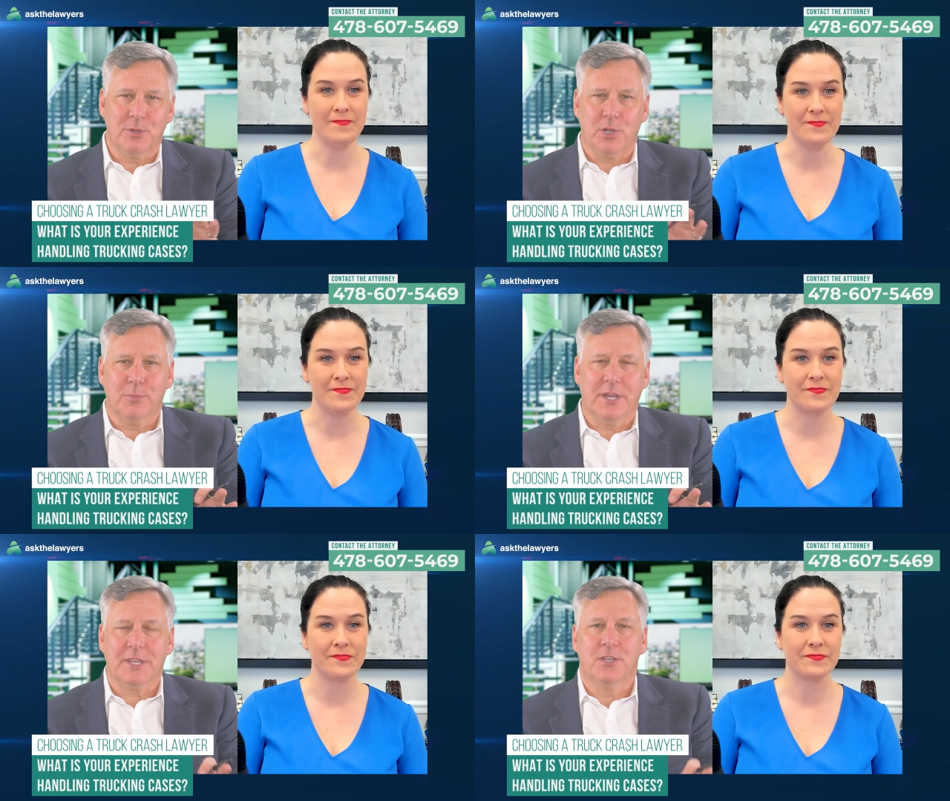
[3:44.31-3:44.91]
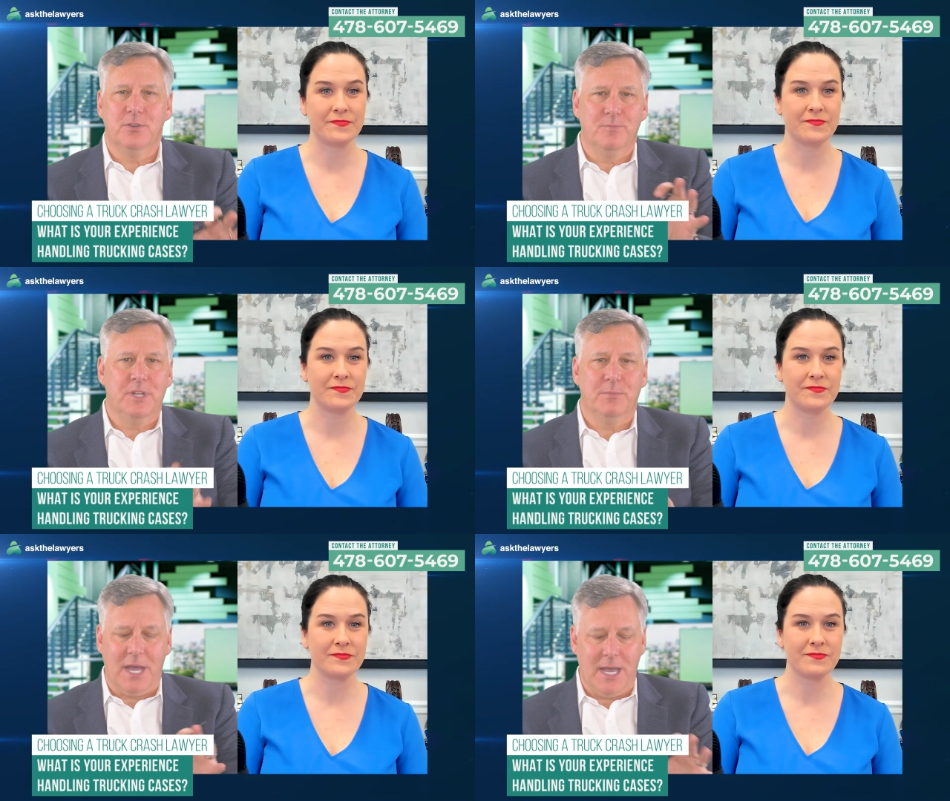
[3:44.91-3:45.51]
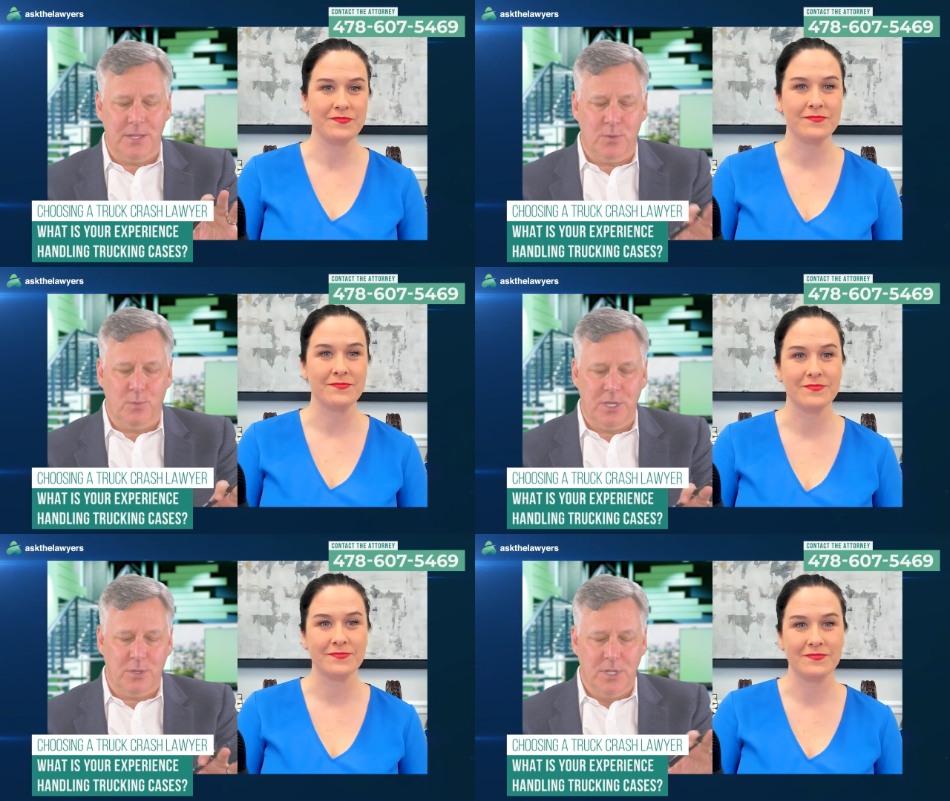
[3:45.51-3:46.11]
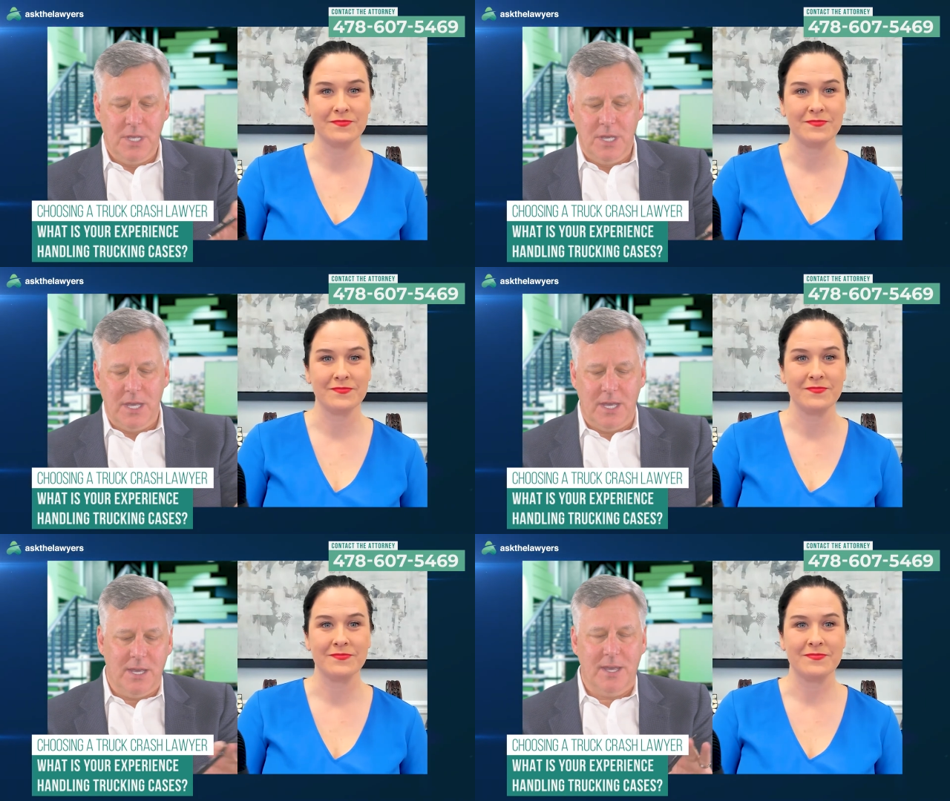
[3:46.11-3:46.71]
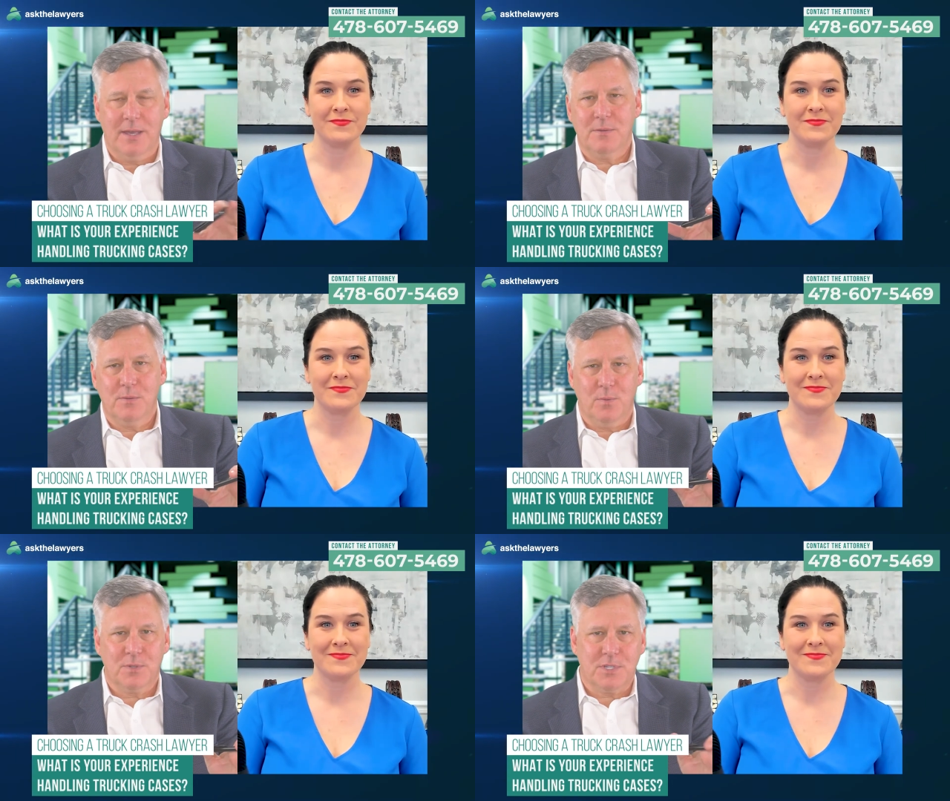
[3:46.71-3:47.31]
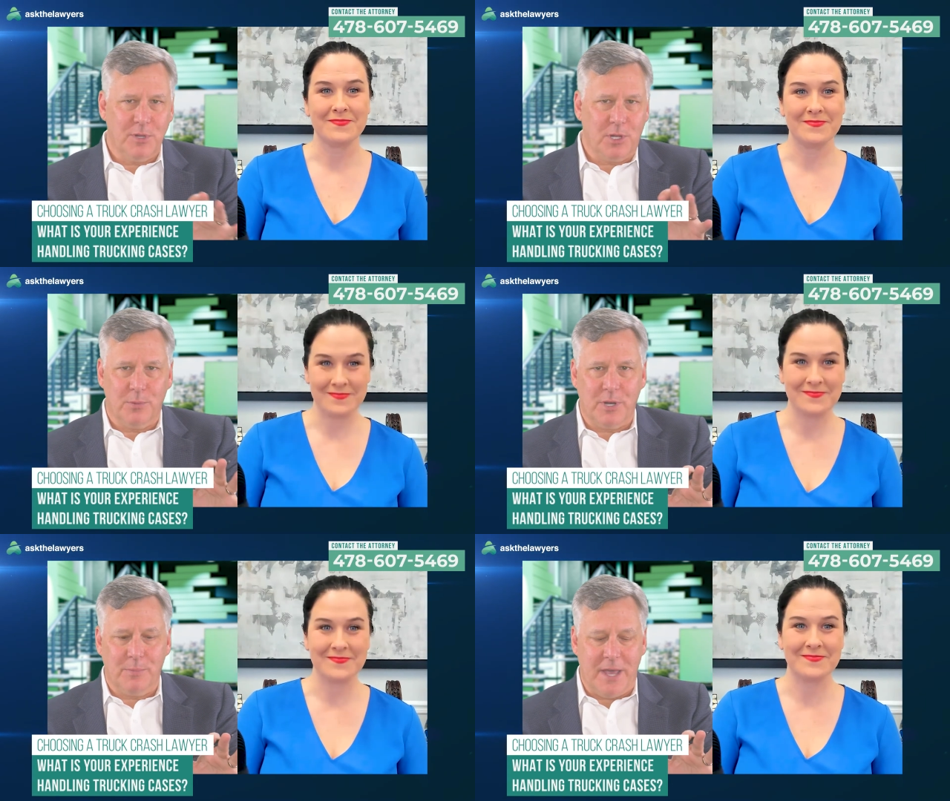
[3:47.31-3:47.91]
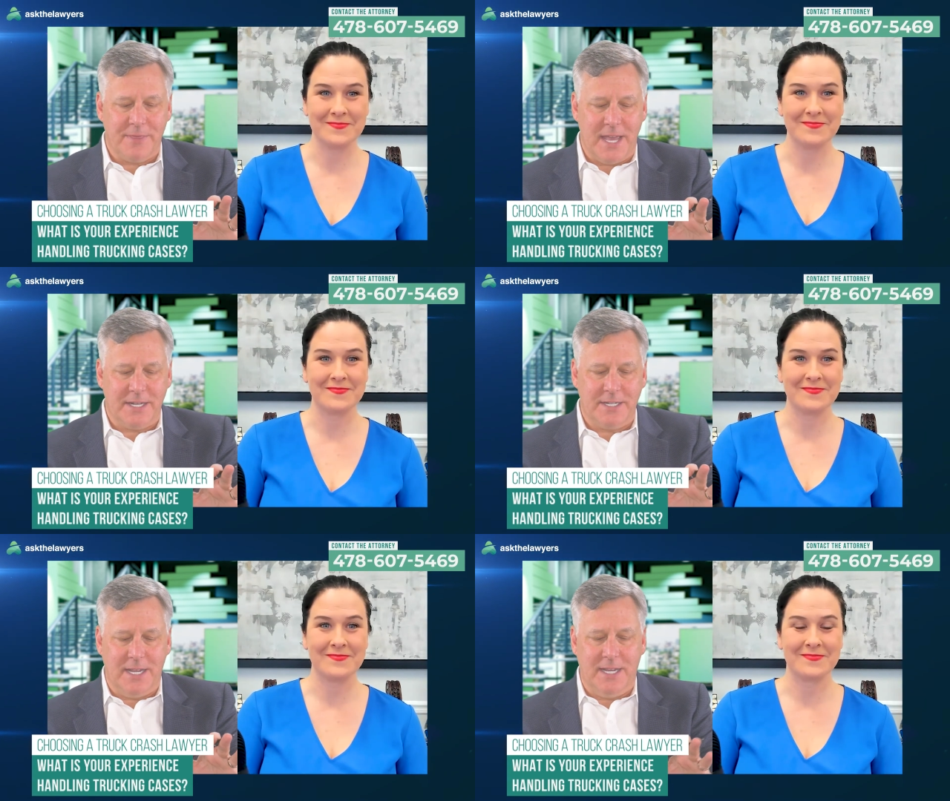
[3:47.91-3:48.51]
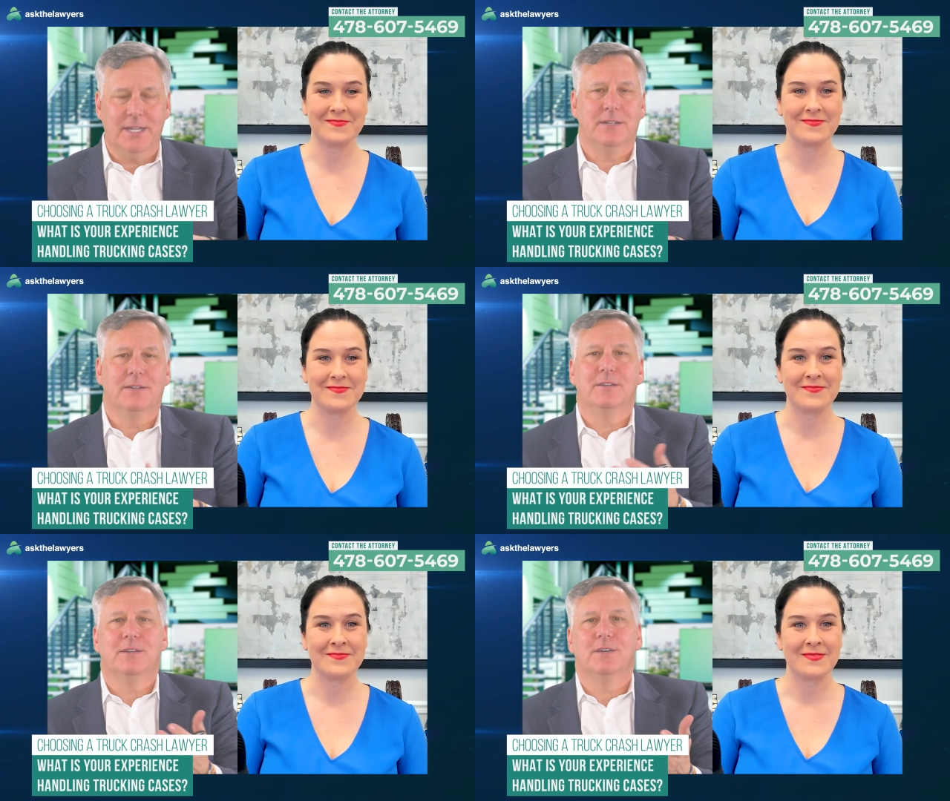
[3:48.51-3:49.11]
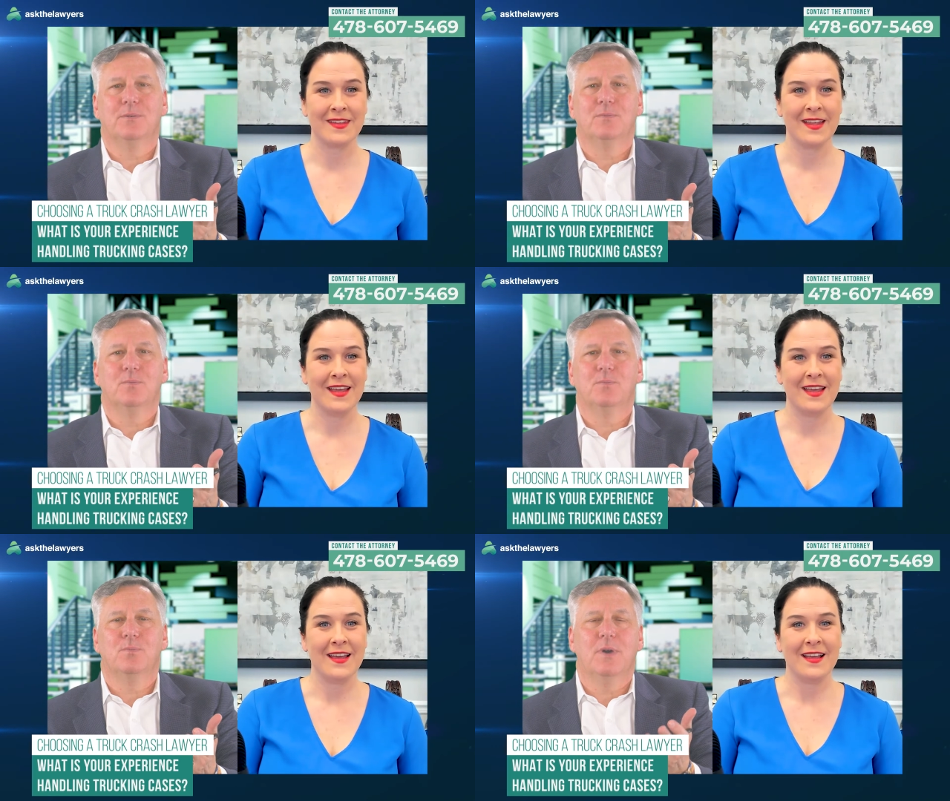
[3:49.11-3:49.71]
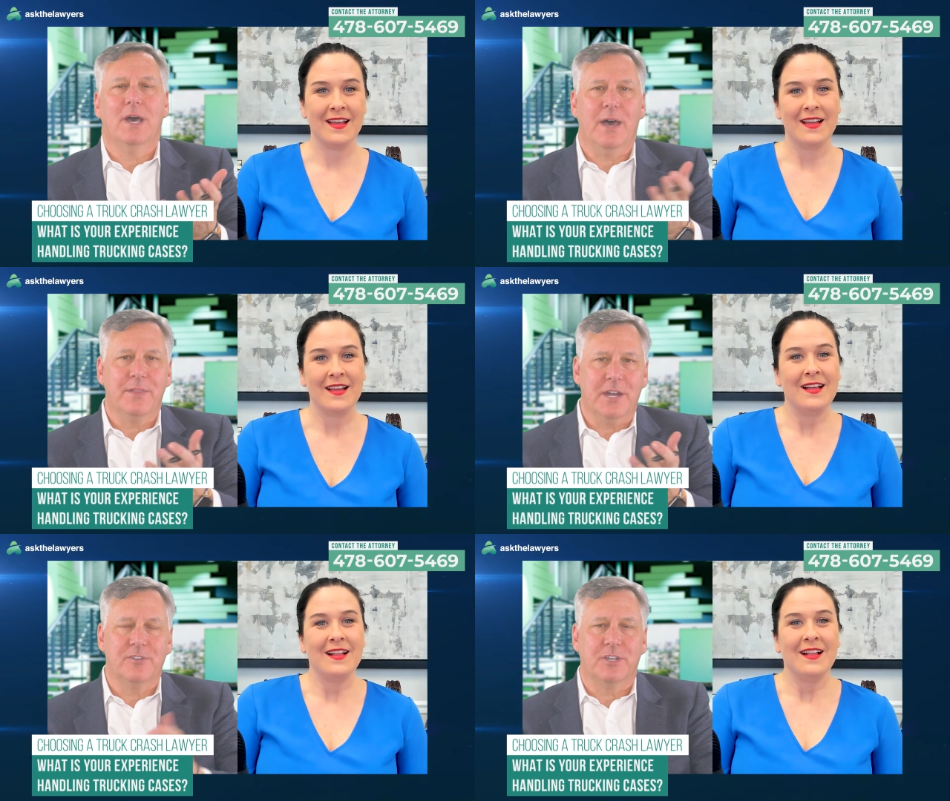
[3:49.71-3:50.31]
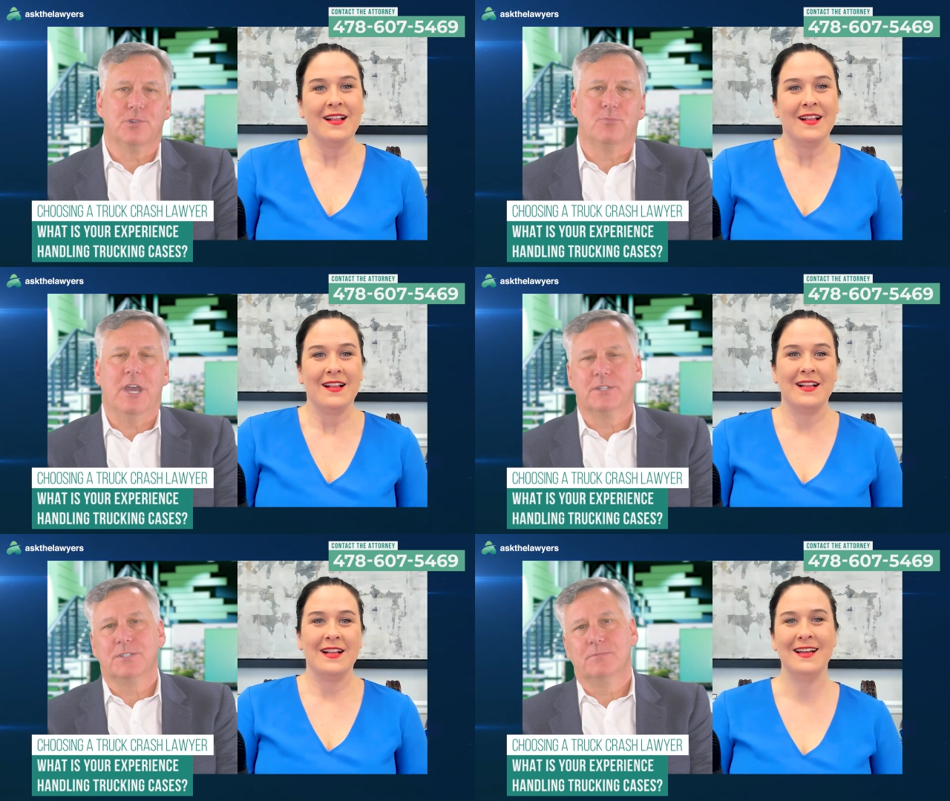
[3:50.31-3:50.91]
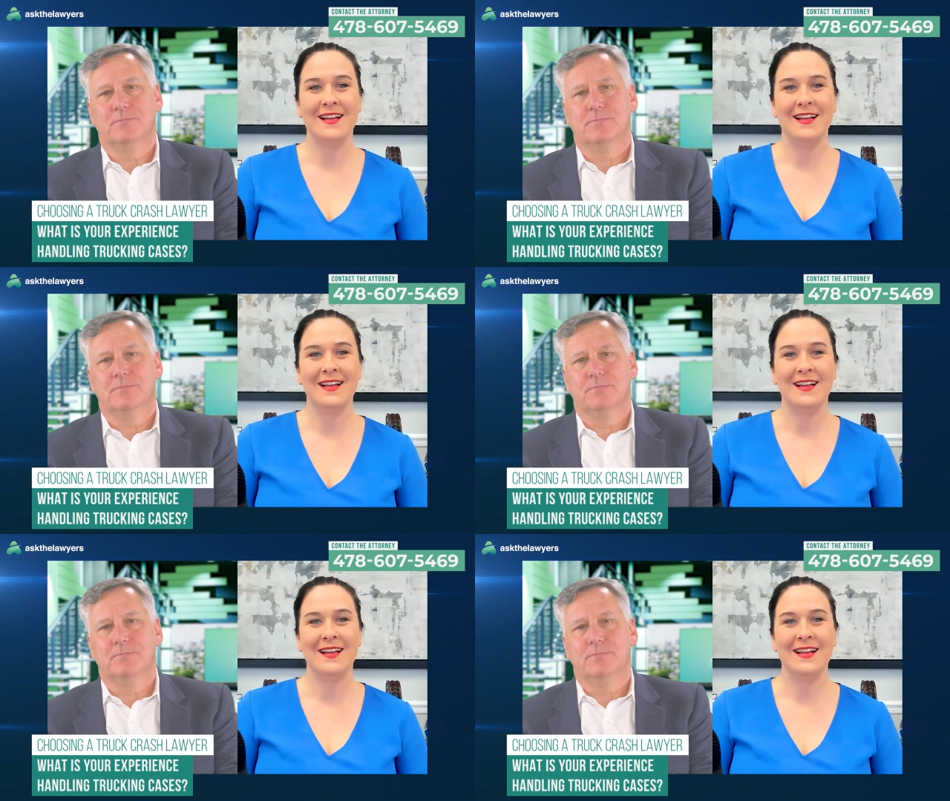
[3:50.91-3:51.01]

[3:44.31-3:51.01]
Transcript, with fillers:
Speaker 1: me a little about that. You've been behind the wheel. Uh, tell me a little bit about that, and, and uh, how that affects your practice.